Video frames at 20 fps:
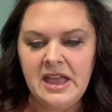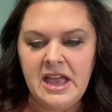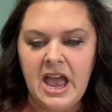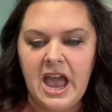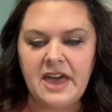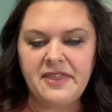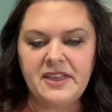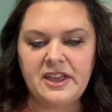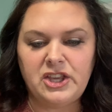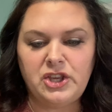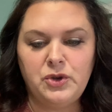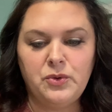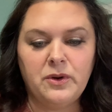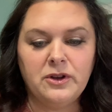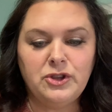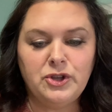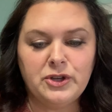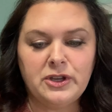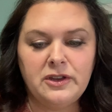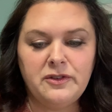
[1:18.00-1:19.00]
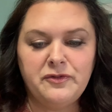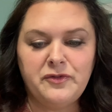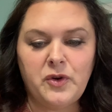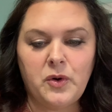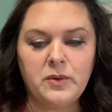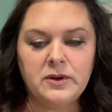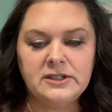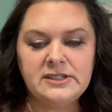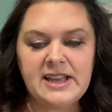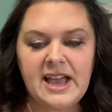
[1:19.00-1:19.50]
and that you are looking
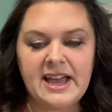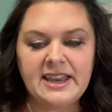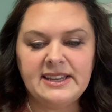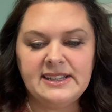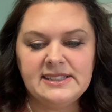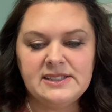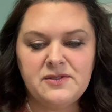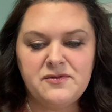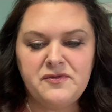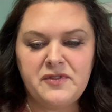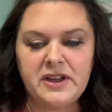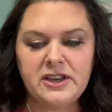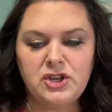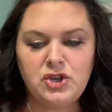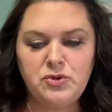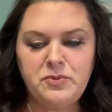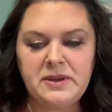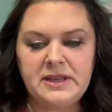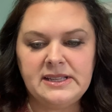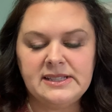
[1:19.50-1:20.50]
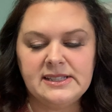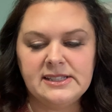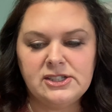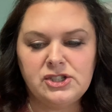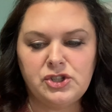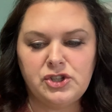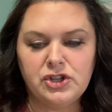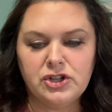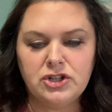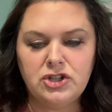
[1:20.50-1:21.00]
forward to adding some fun new pieces to
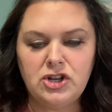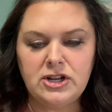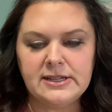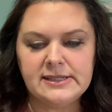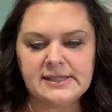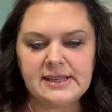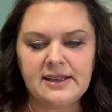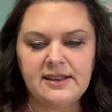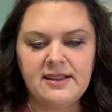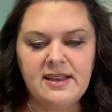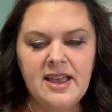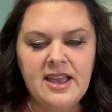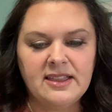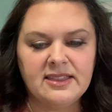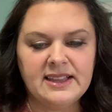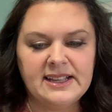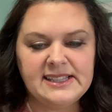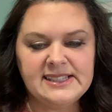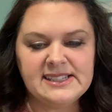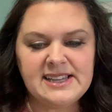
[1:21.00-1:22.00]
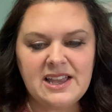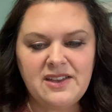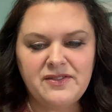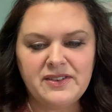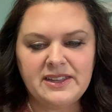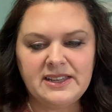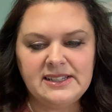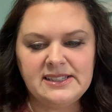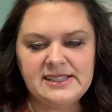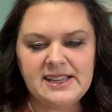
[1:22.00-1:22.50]
your closet. Let's dive
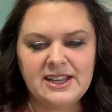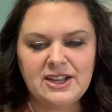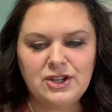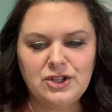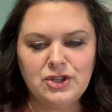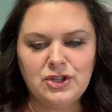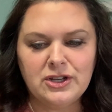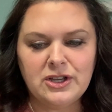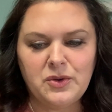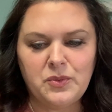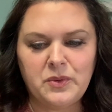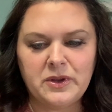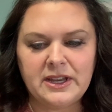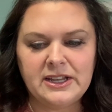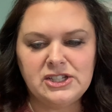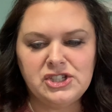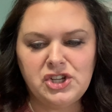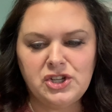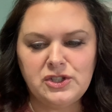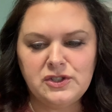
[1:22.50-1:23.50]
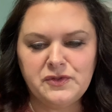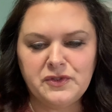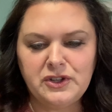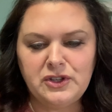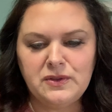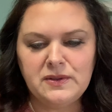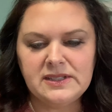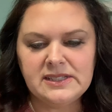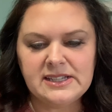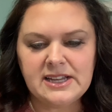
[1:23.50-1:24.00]
in and take a look at what I chose for you
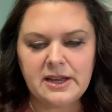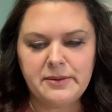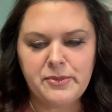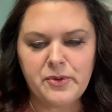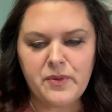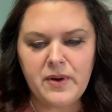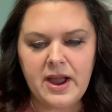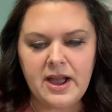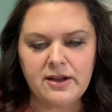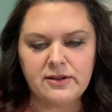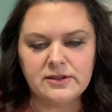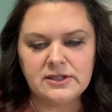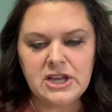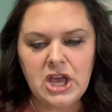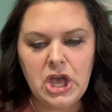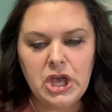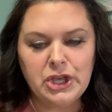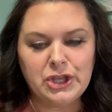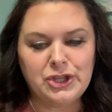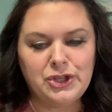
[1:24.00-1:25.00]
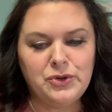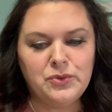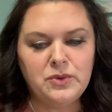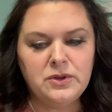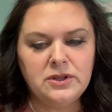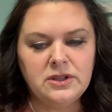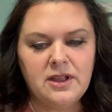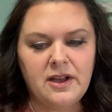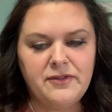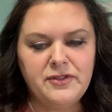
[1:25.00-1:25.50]
this time around. You will
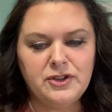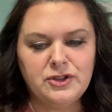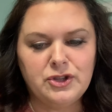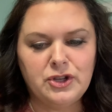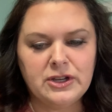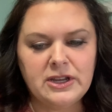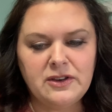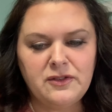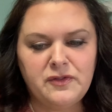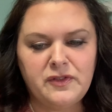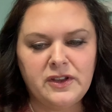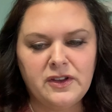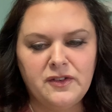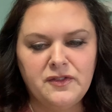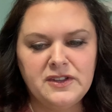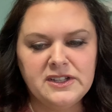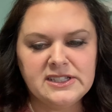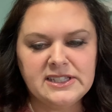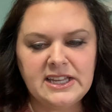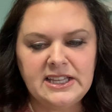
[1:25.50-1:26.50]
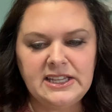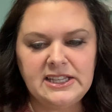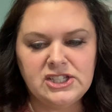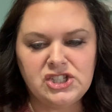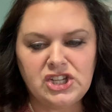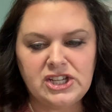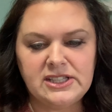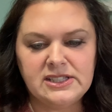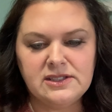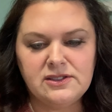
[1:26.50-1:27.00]
love the look and feel of the skinny
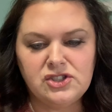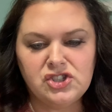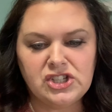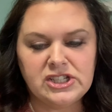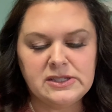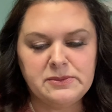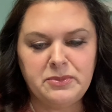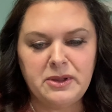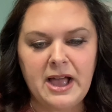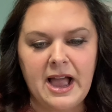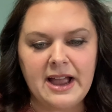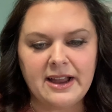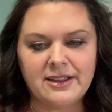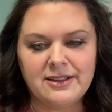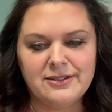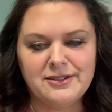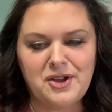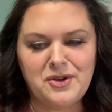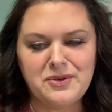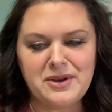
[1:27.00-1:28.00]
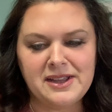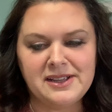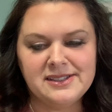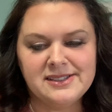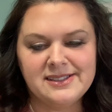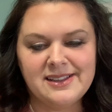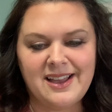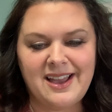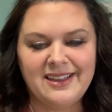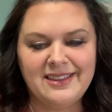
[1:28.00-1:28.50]
jeans in just black." Oh, nice.
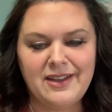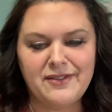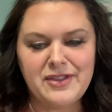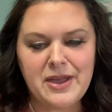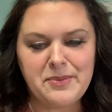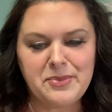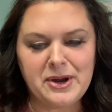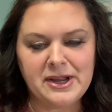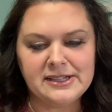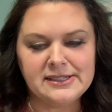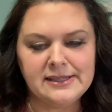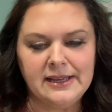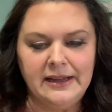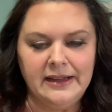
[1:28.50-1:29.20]
I love that brand.